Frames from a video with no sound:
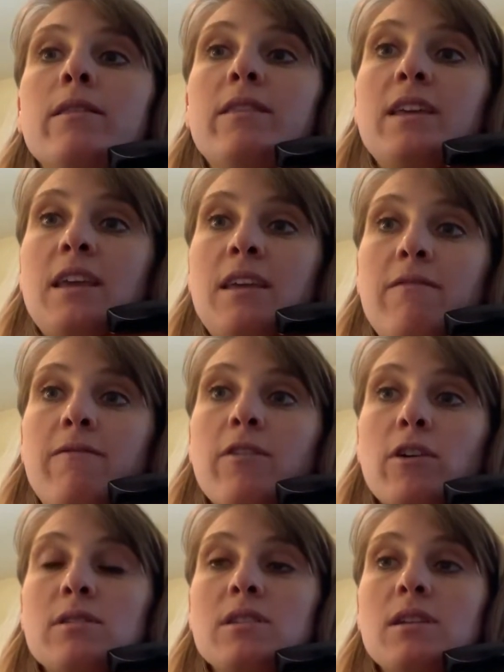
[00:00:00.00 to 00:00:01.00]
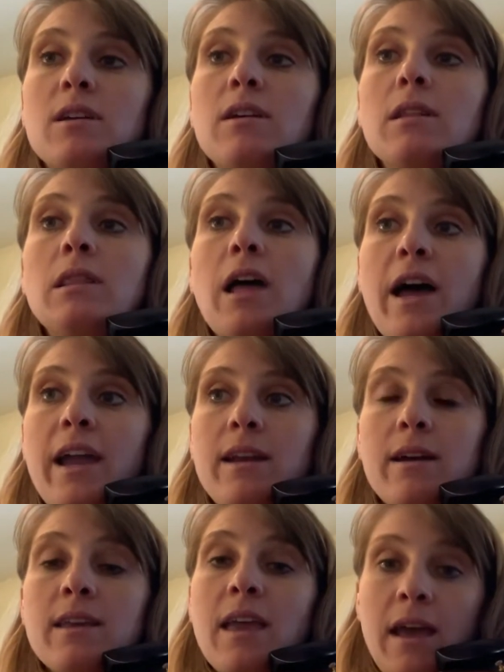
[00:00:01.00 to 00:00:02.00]
the first line
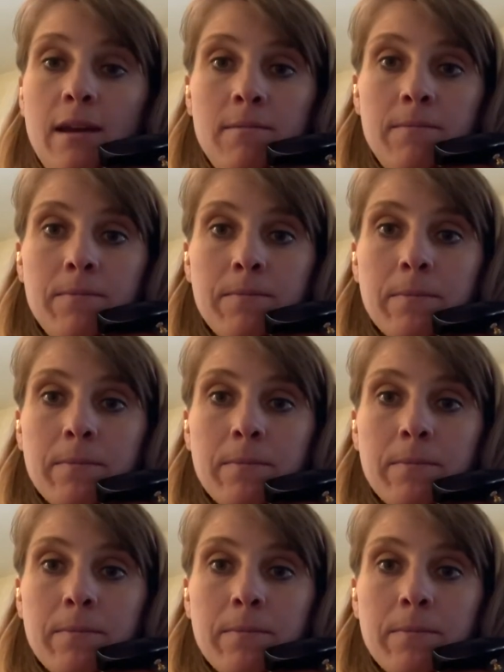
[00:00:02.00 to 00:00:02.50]
again